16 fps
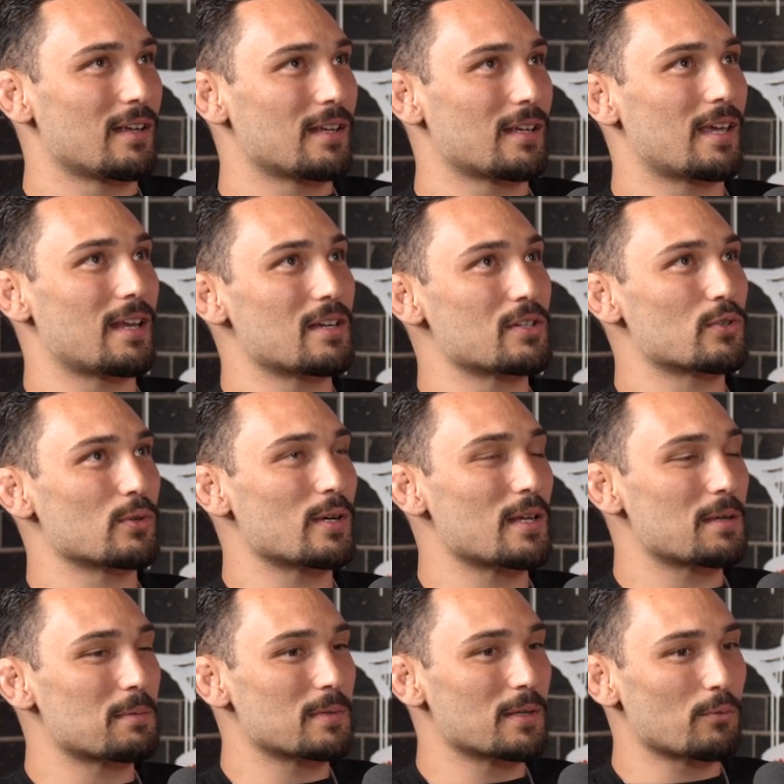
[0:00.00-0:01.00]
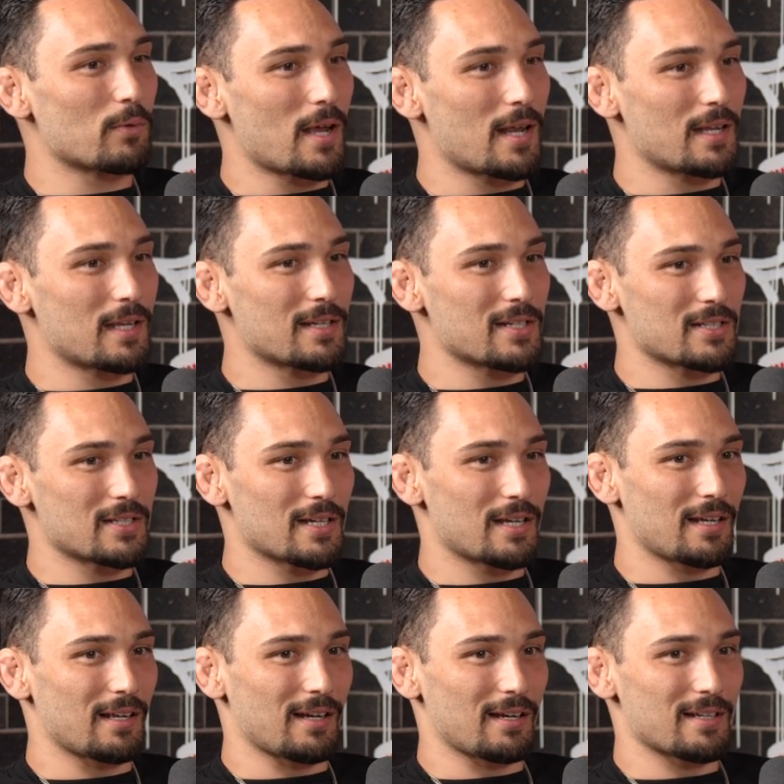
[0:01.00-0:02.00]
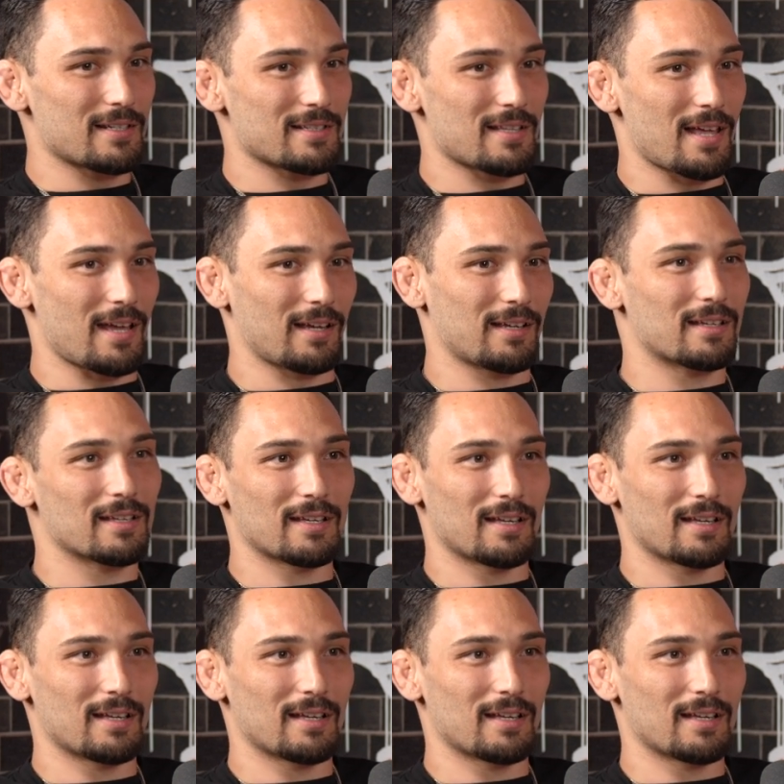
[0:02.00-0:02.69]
getting trimmed and ready and shit, and it's like,